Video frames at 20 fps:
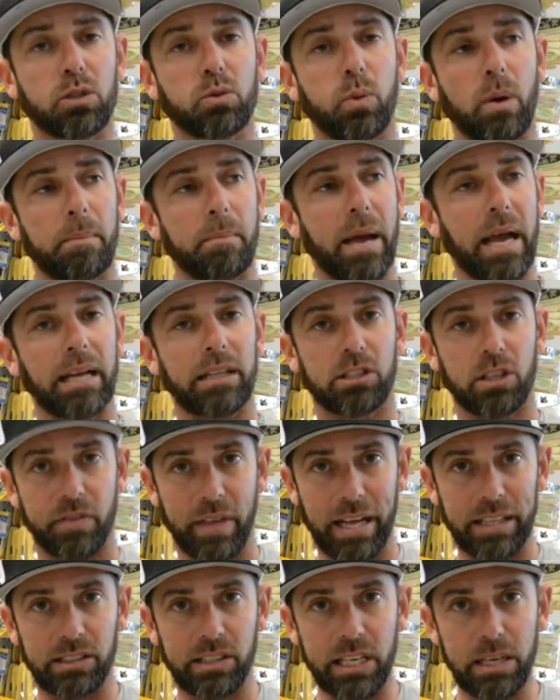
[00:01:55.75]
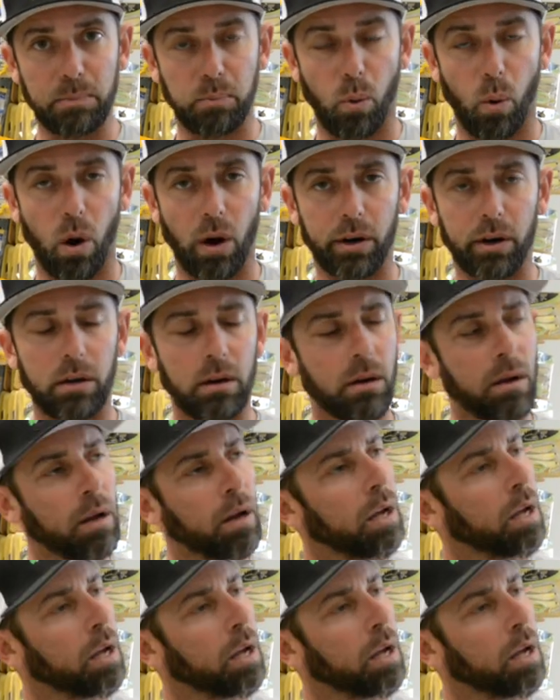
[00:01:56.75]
swim bait to that deep water,